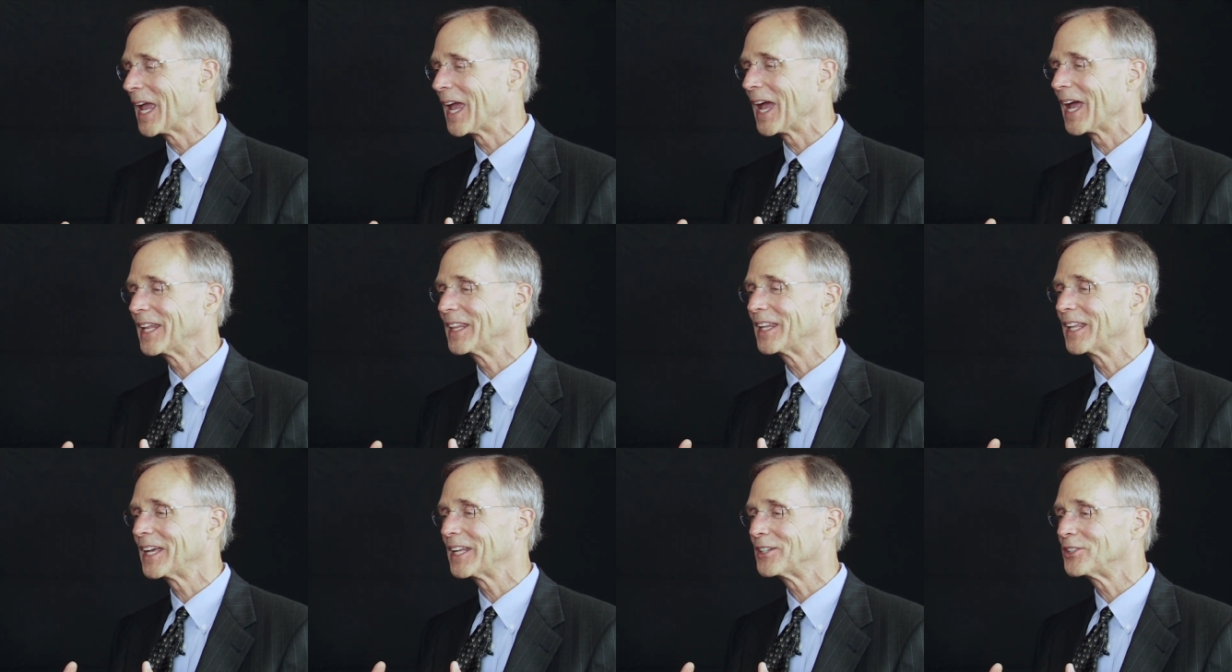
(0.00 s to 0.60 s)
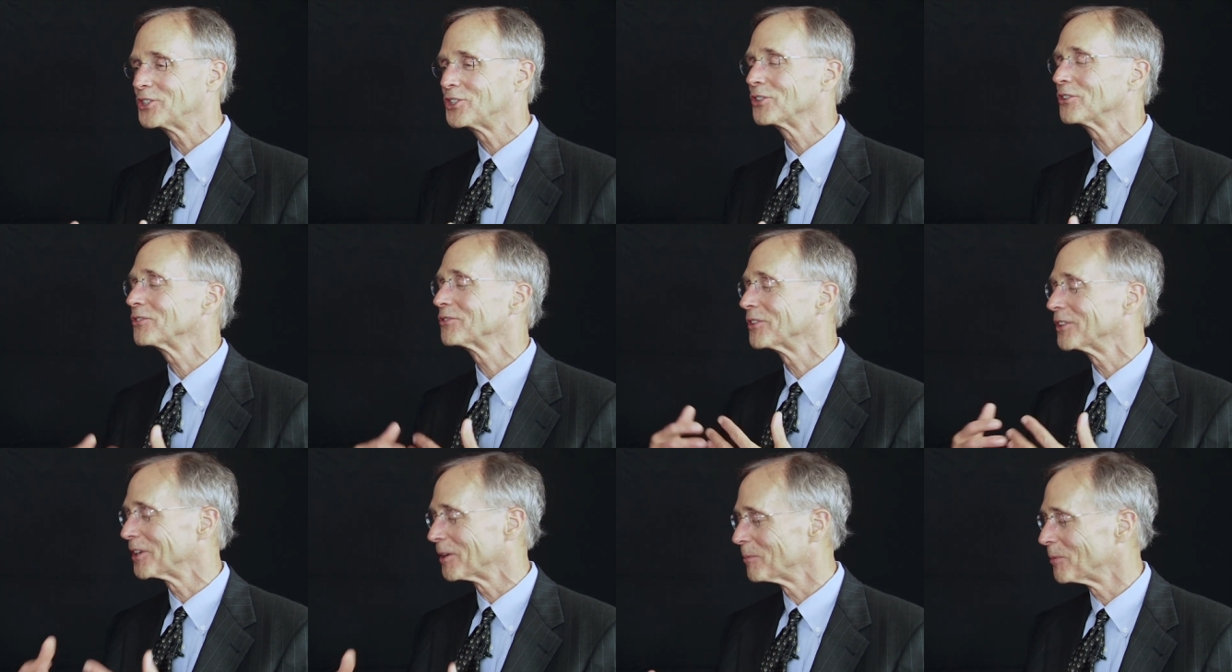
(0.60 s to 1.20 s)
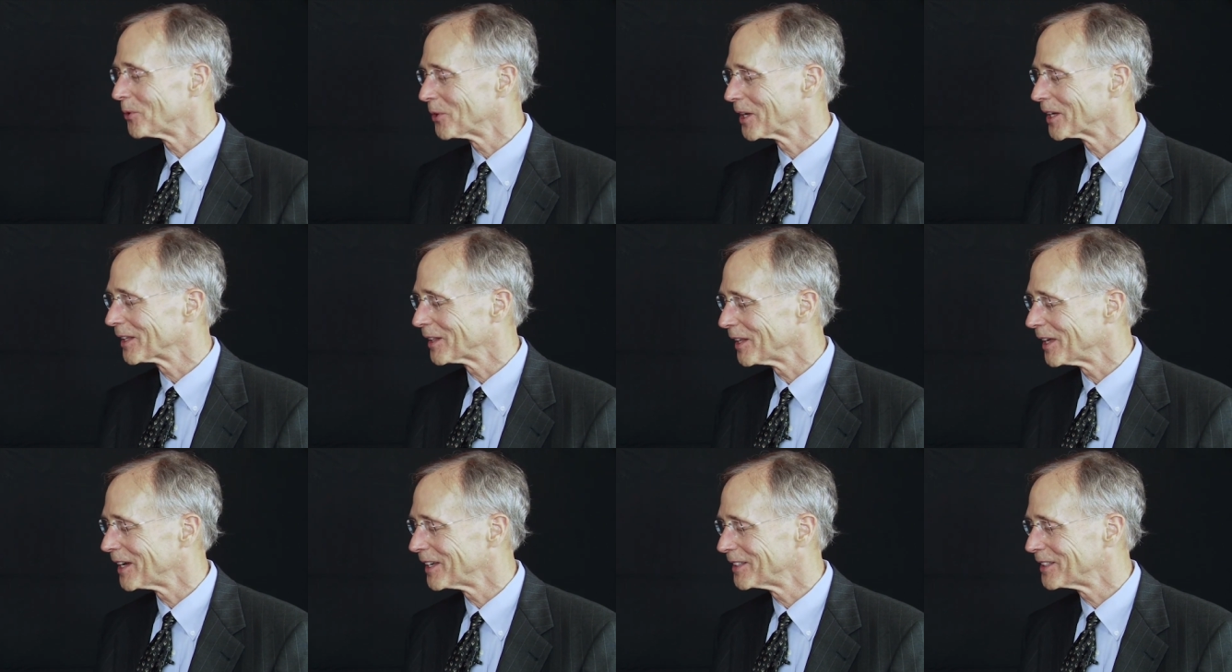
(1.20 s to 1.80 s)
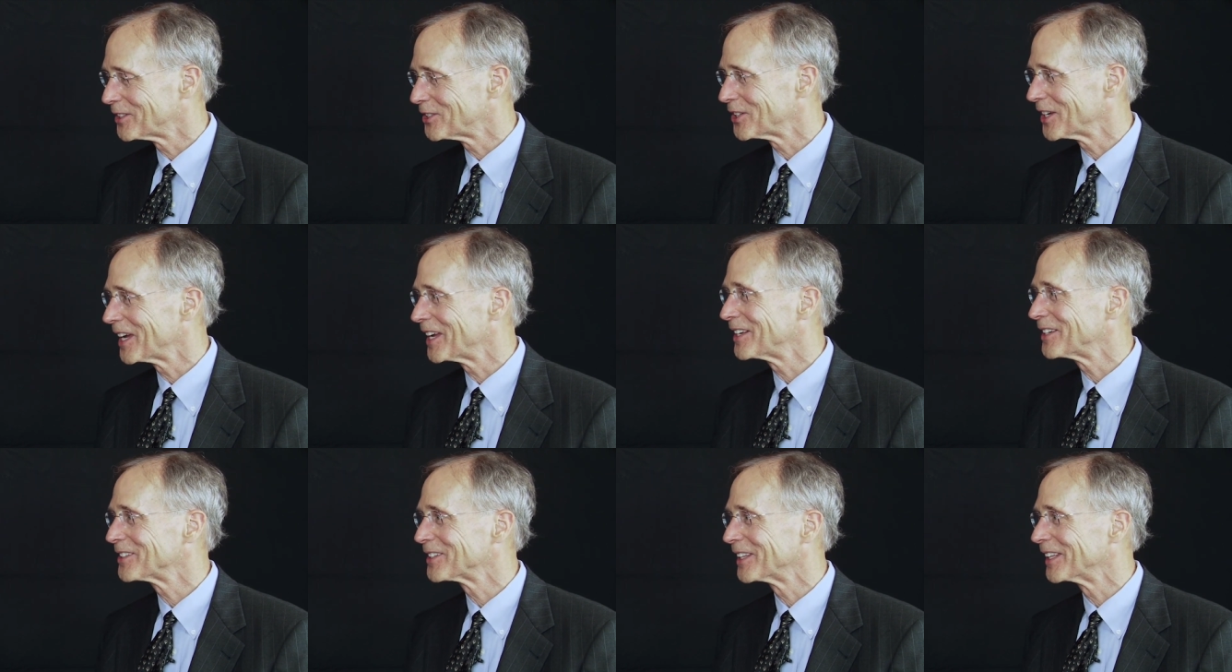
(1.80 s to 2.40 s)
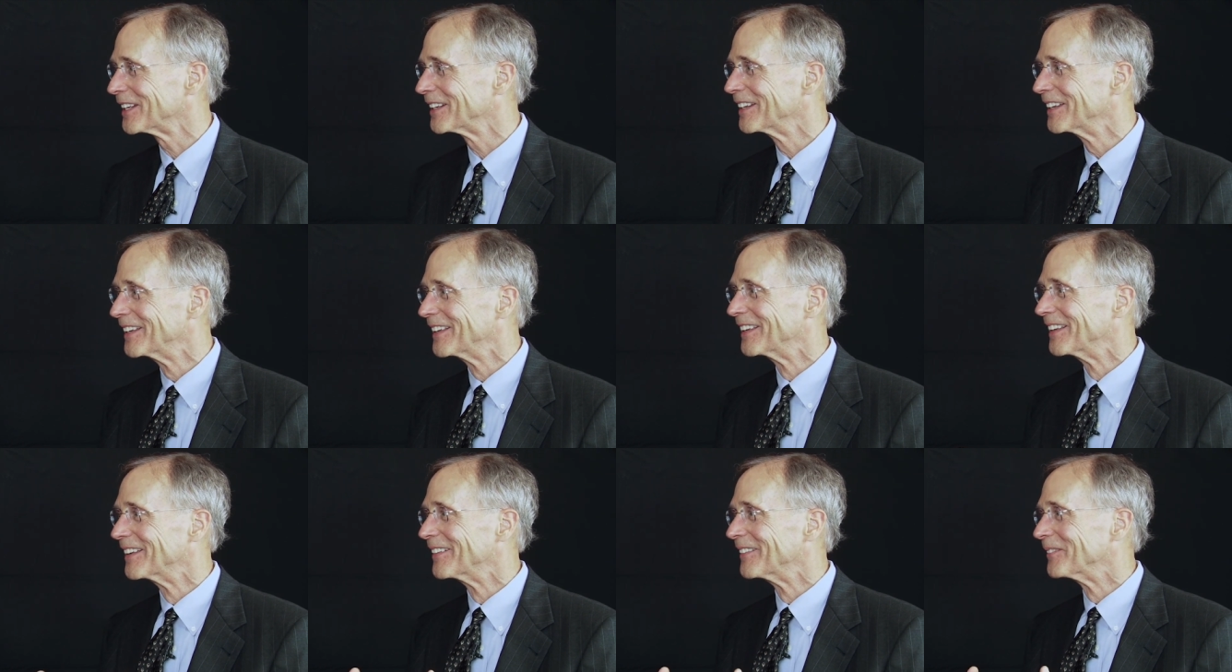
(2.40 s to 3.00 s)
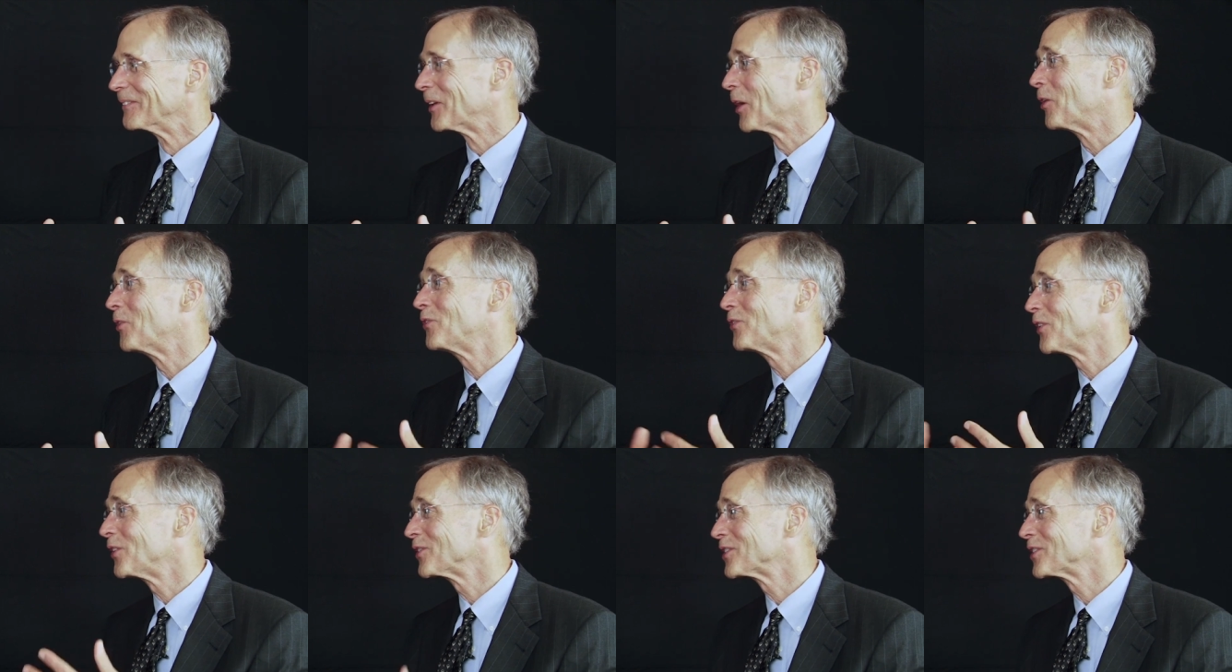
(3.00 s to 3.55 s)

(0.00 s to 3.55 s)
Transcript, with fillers: and that children are more inclined to change than old